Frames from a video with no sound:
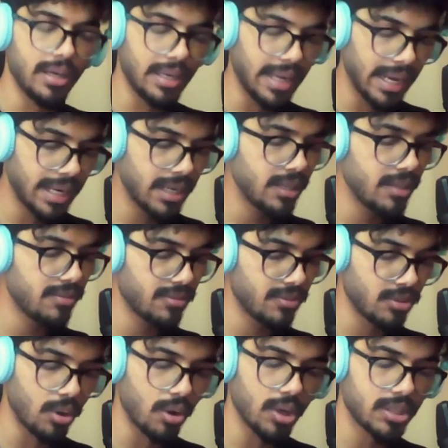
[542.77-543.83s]
negative
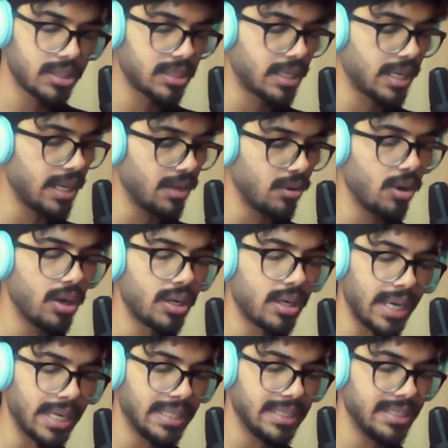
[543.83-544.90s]
thoughts cannot
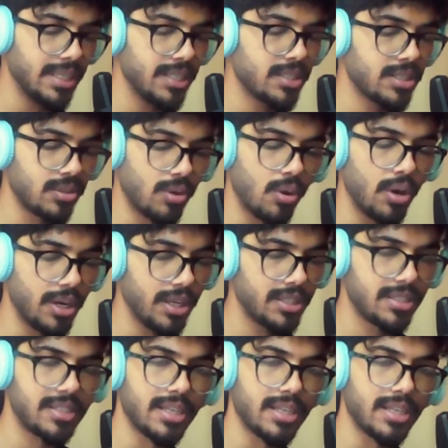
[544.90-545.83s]
exist on its